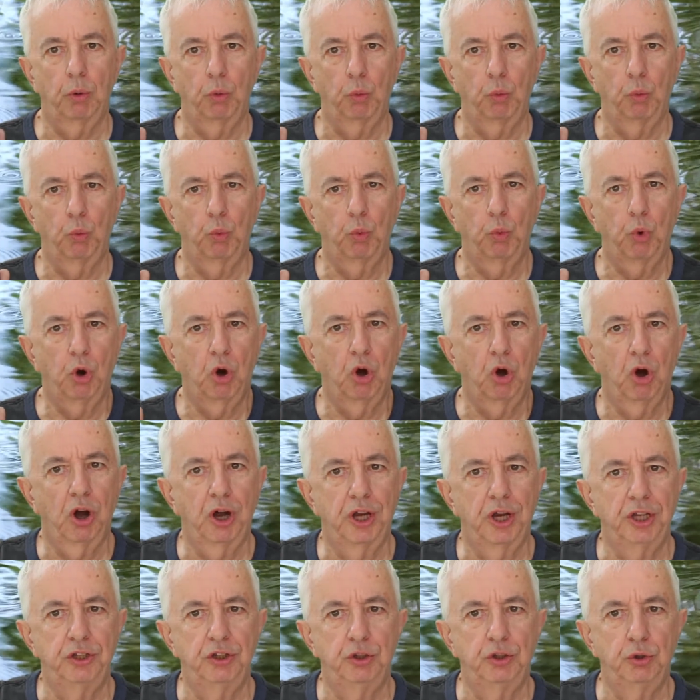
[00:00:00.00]
what
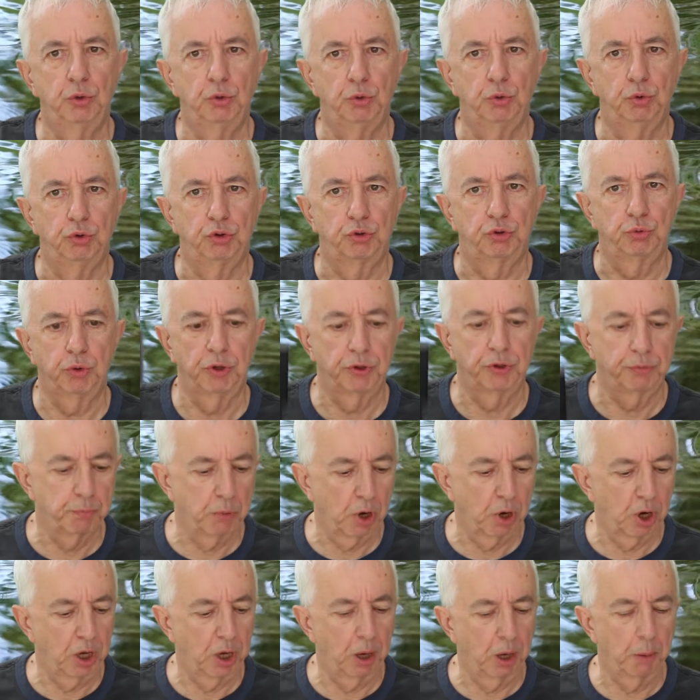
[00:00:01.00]
I use with
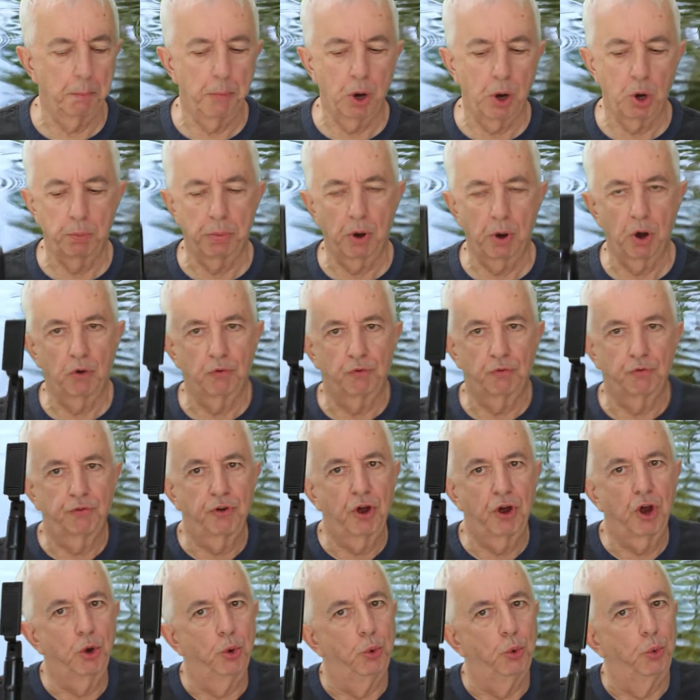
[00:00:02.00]
my mobile
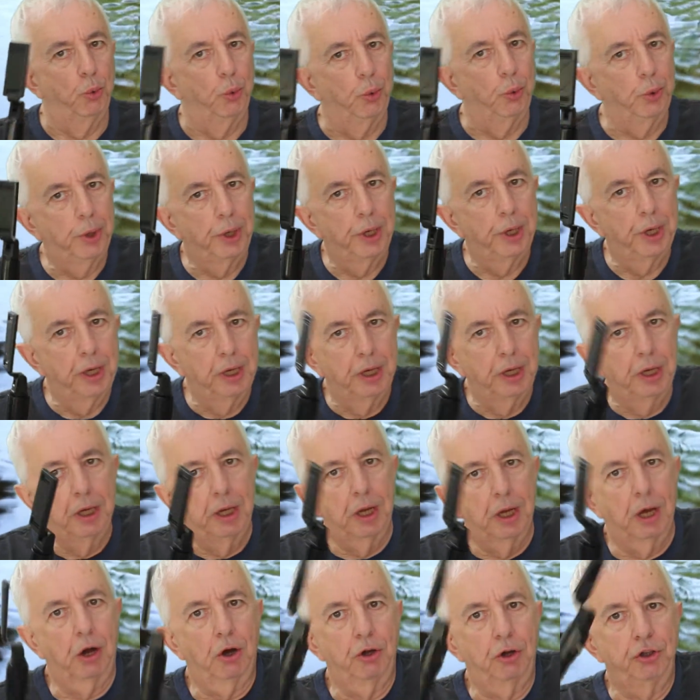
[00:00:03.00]
phone,
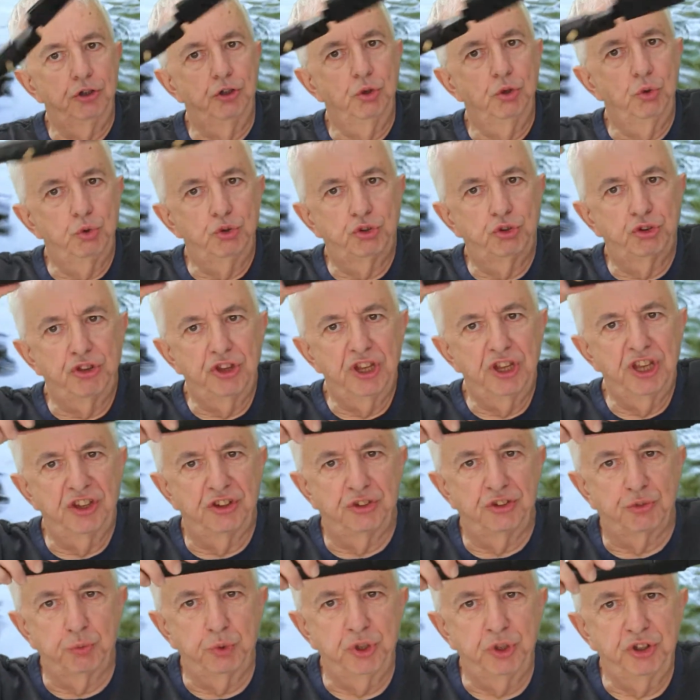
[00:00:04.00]
I use
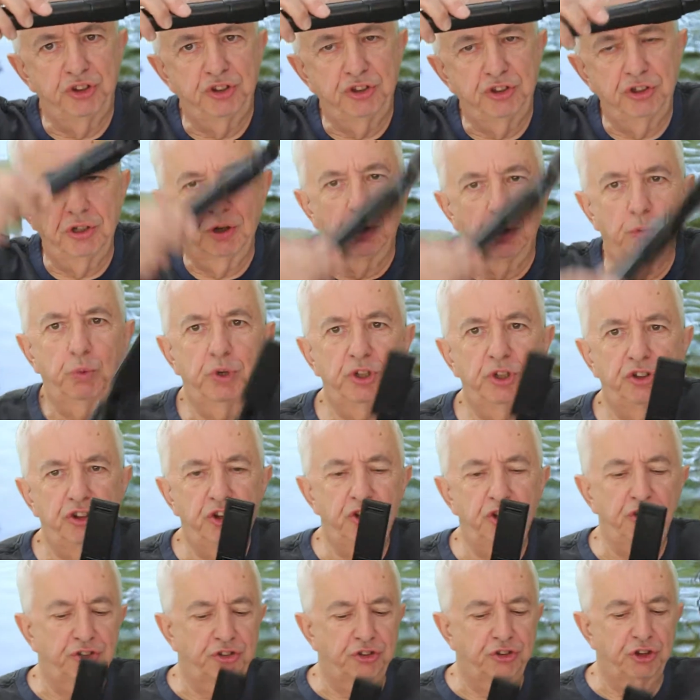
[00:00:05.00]
this, which
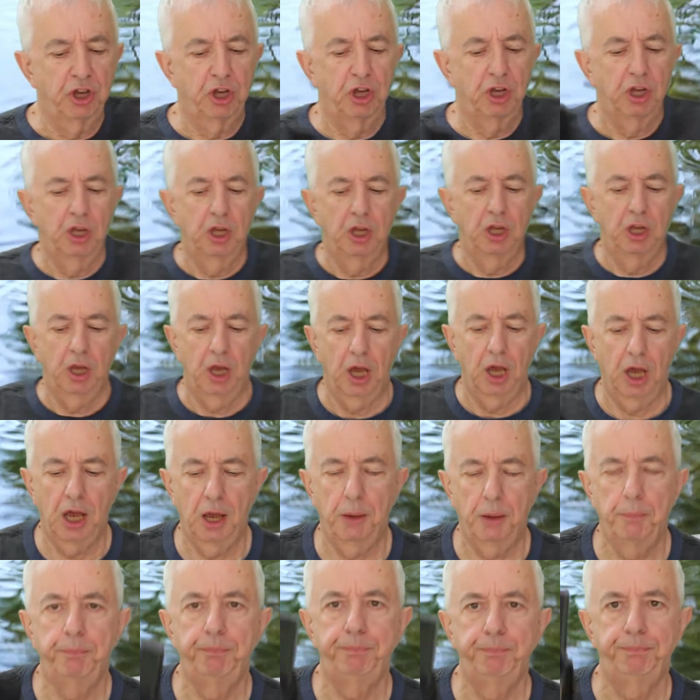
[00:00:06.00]
is
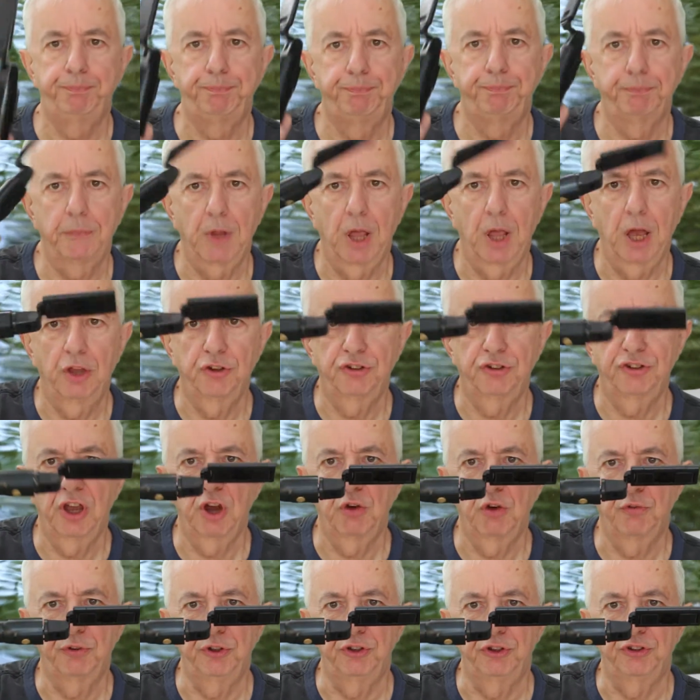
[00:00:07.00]
a
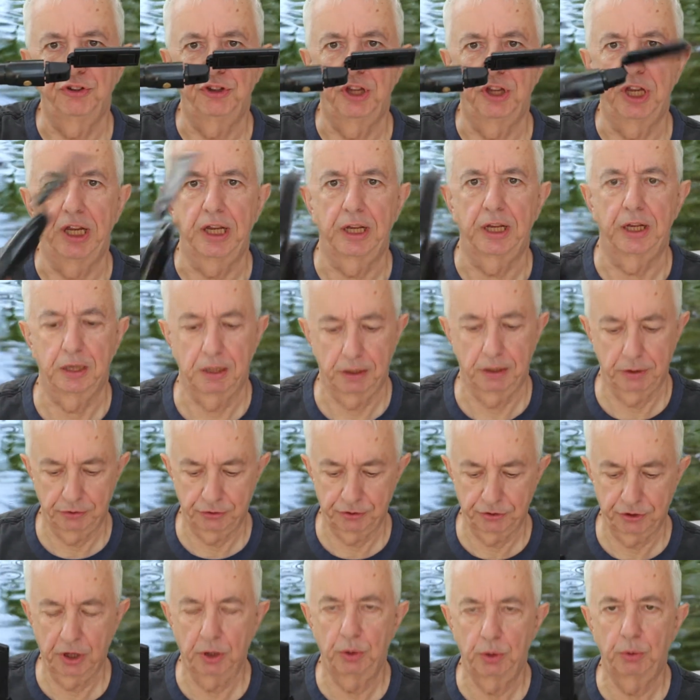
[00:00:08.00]
selfie stick.
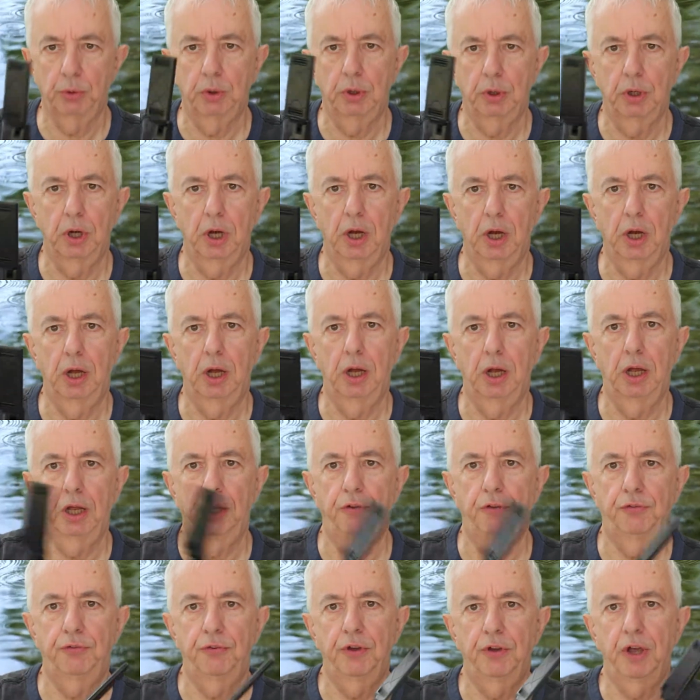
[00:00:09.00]
So
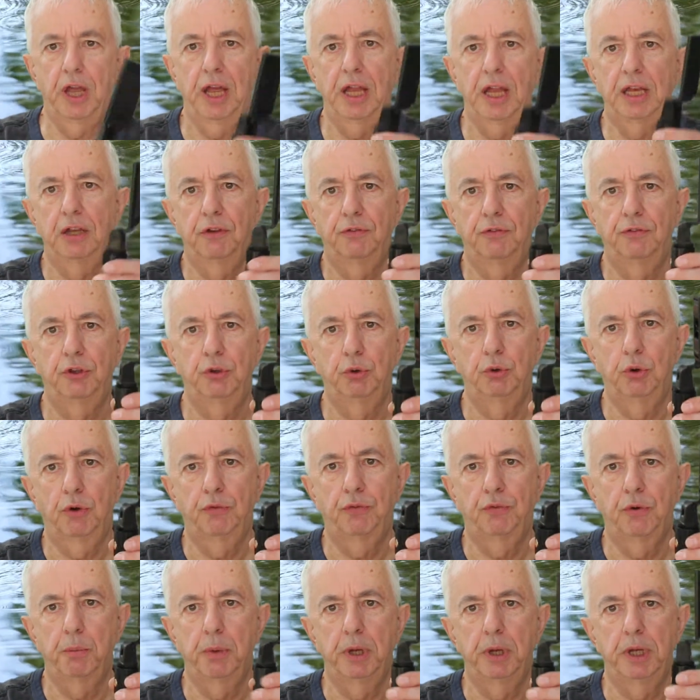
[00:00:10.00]
if any of you are
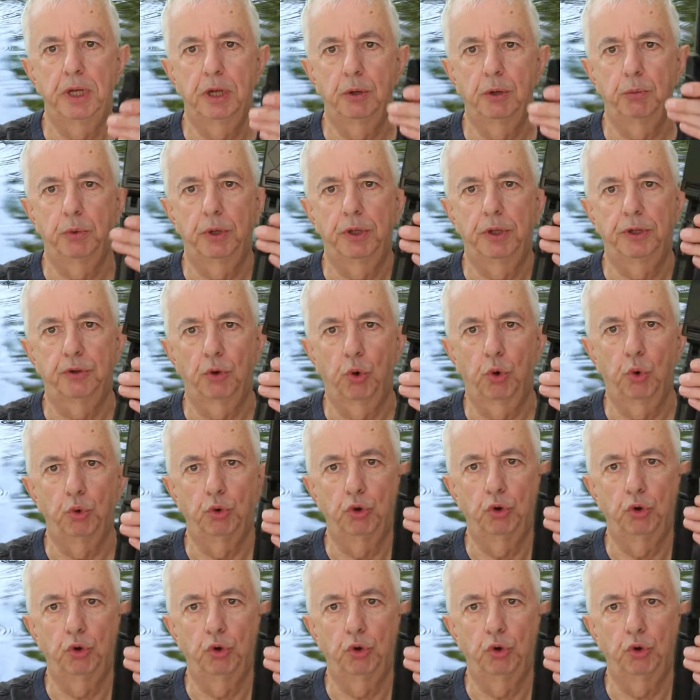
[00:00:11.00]
familiar with or